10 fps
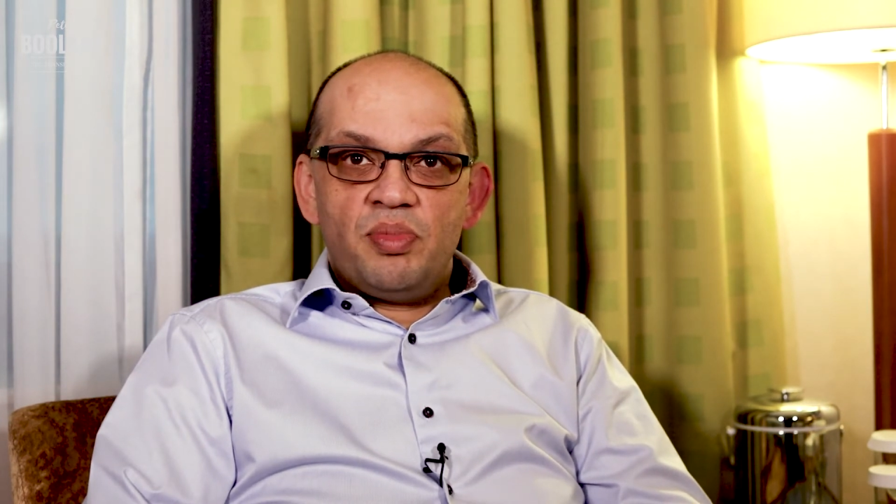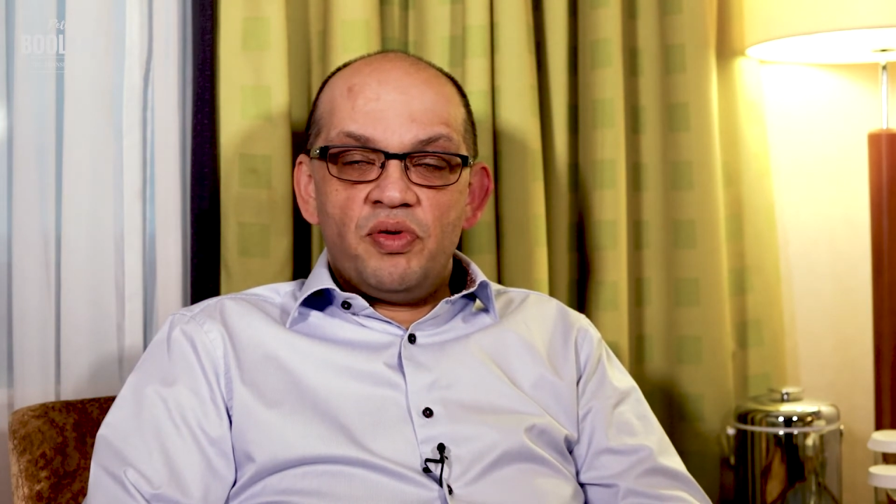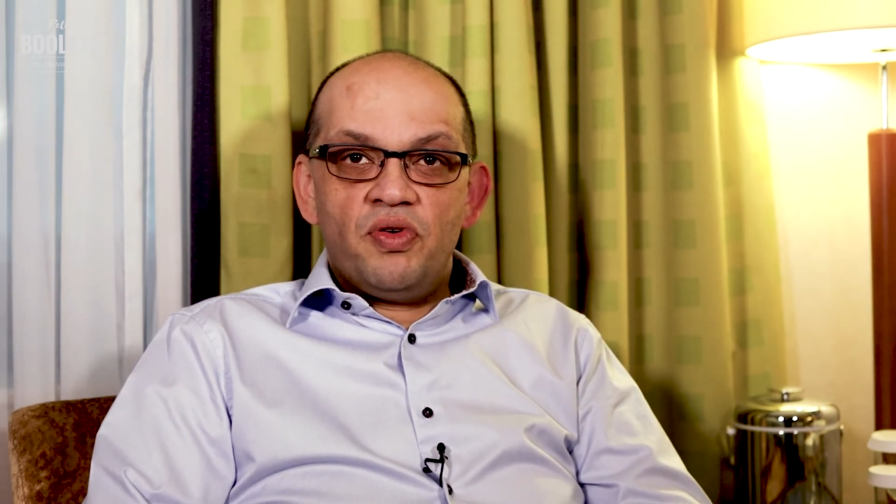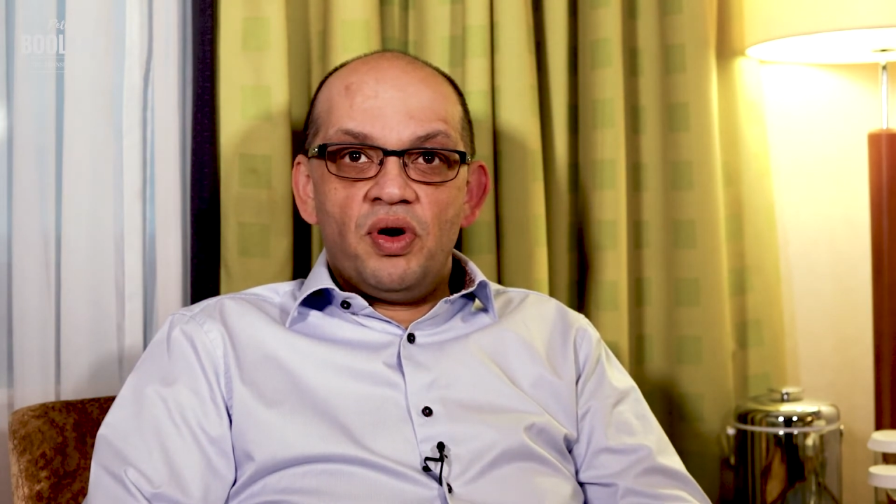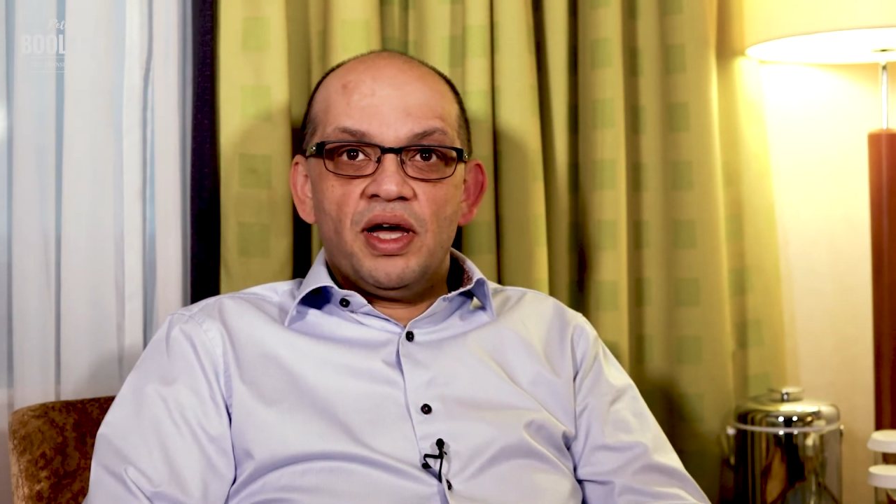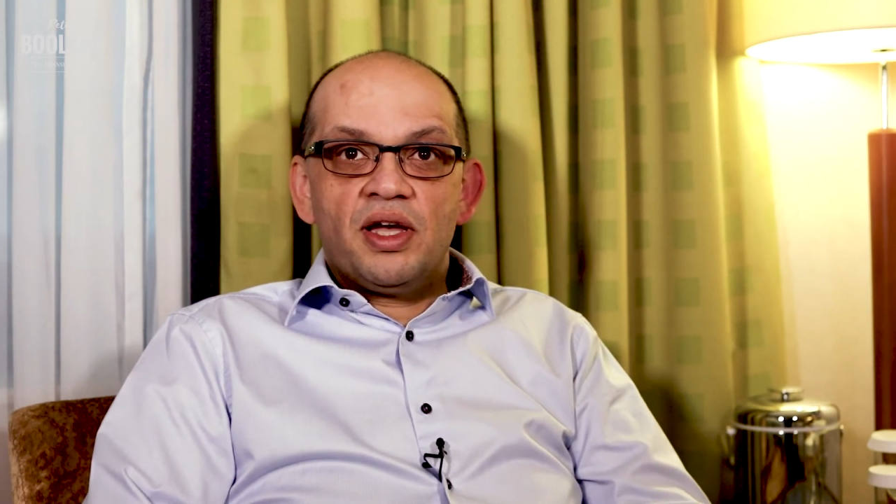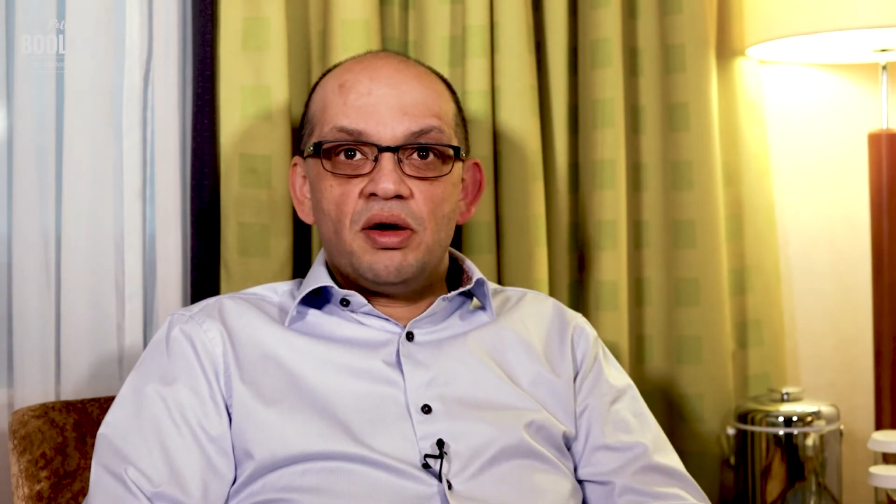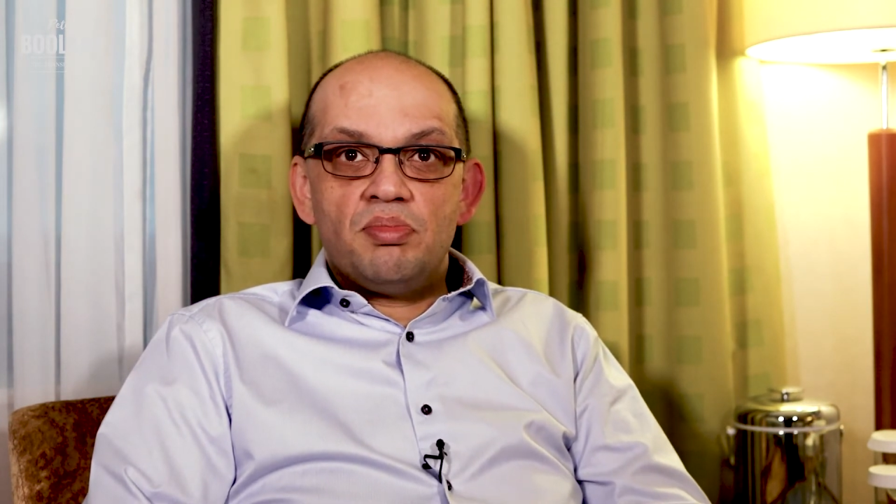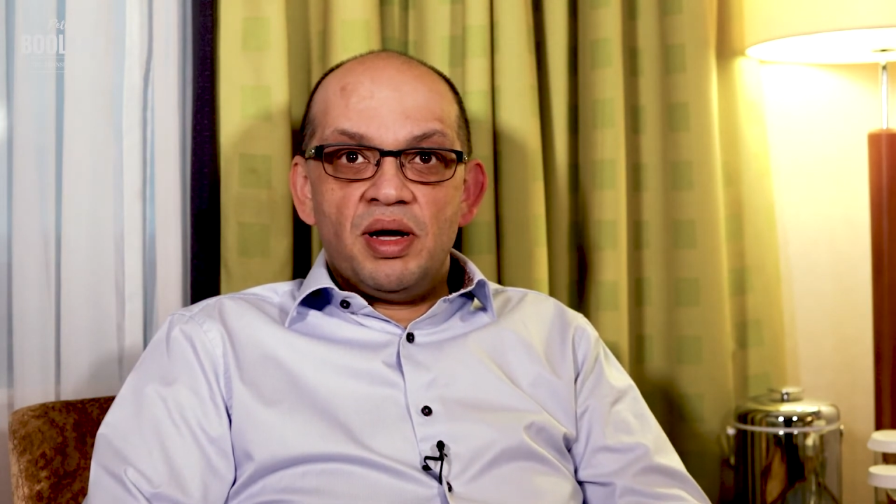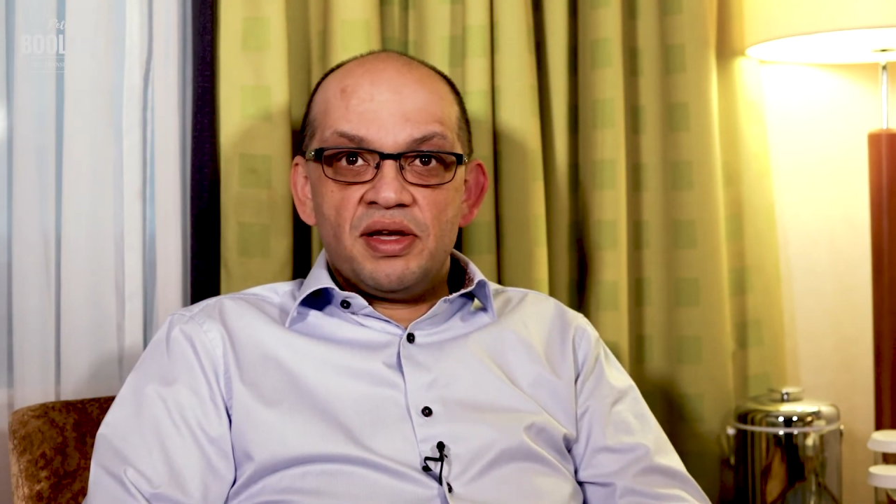before I
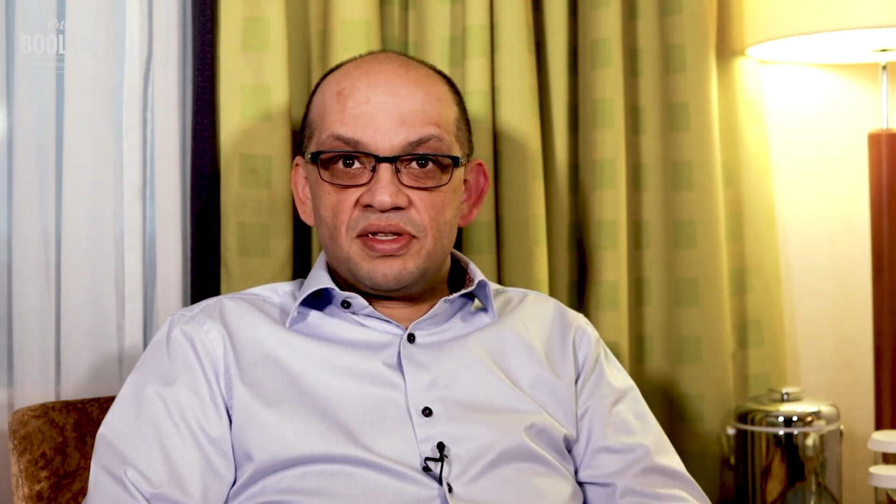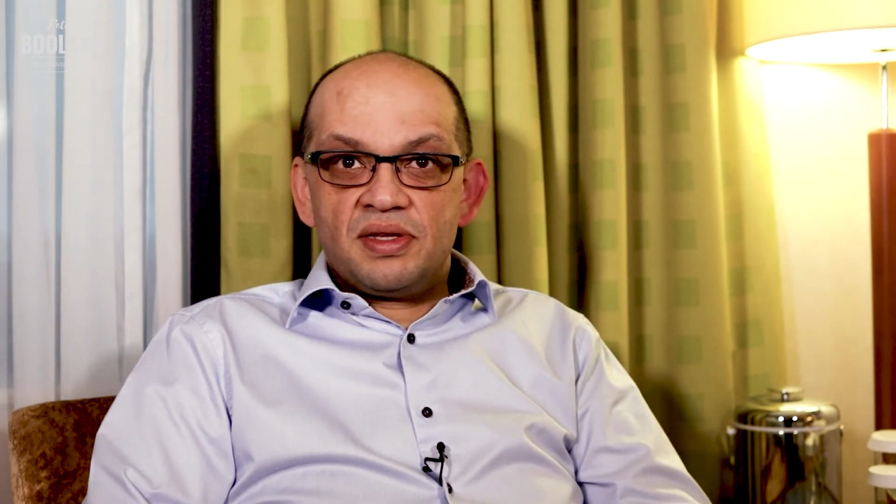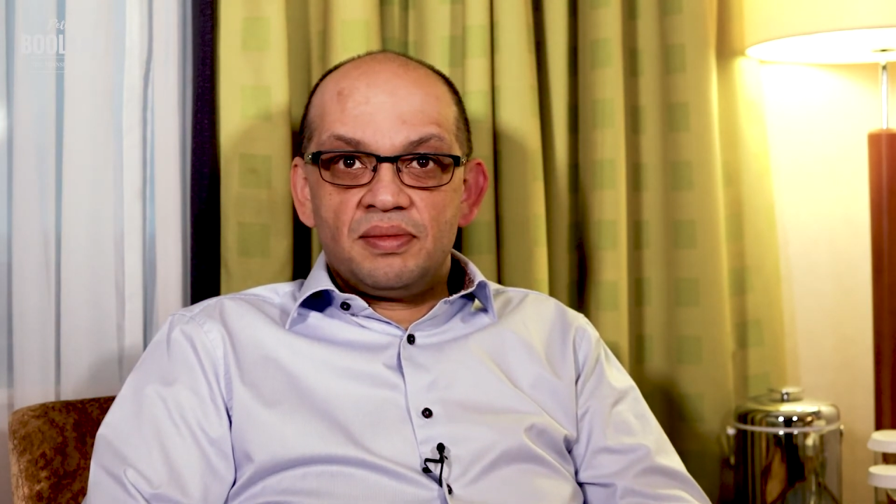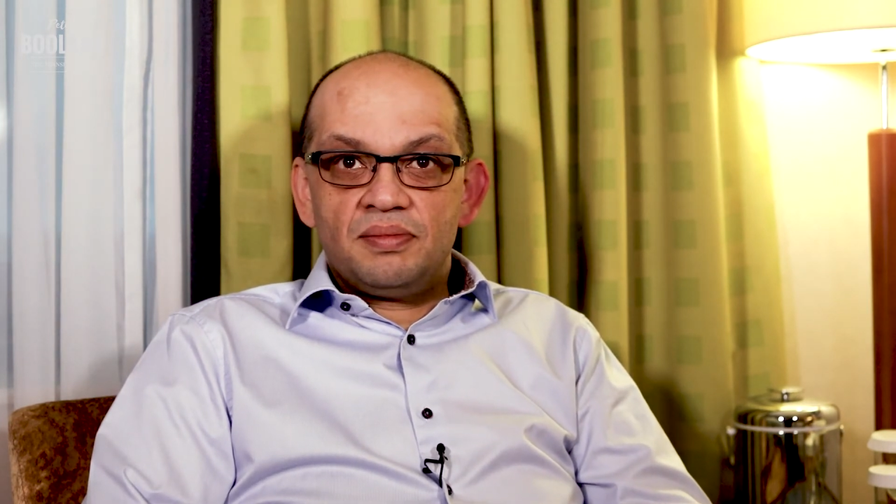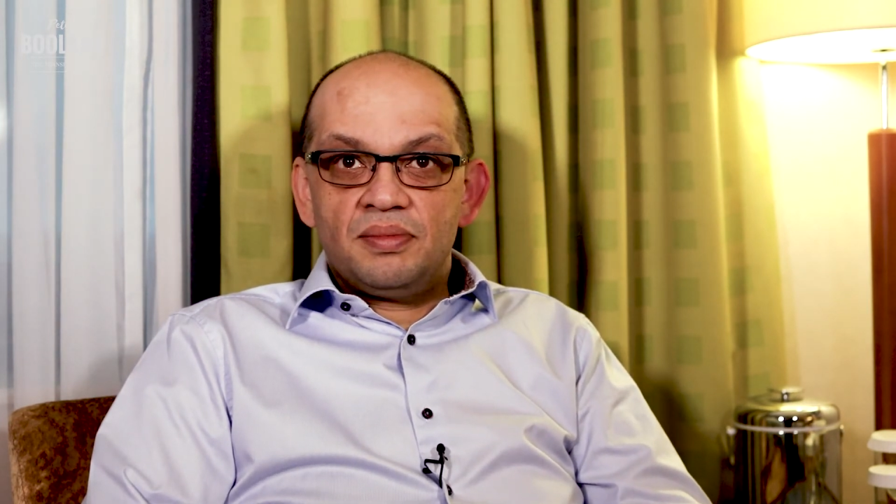go bust?